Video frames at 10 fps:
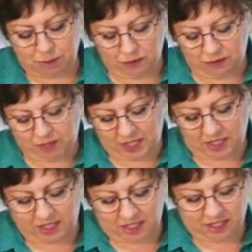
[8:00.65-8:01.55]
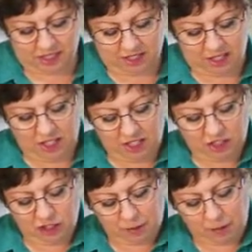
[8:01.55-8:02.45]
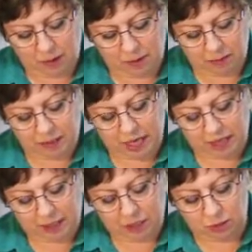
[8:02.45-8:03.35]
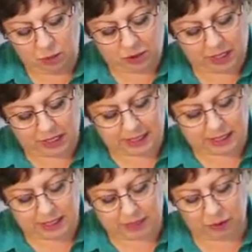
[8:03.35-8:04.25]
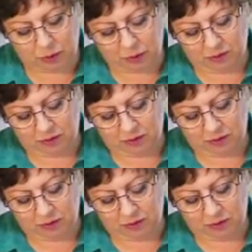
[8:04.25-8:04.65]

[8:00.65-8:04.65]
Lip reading: perfect. So you've probably got a little more than a teaspoon